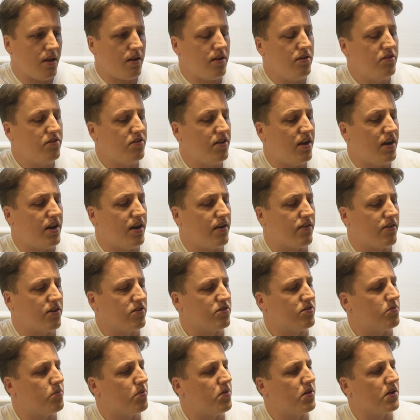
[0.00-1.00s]
say I've
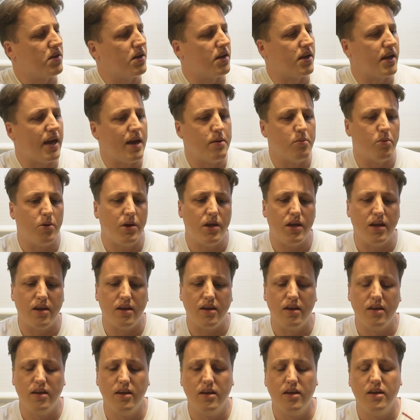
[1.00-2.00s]
got some thicker cable
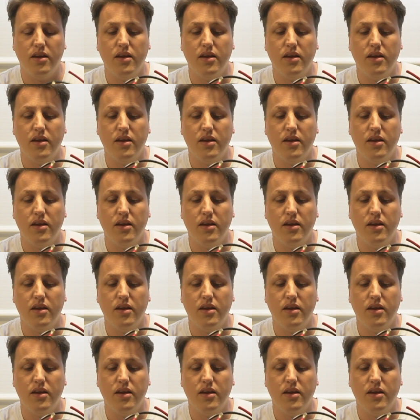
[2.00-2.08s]
here.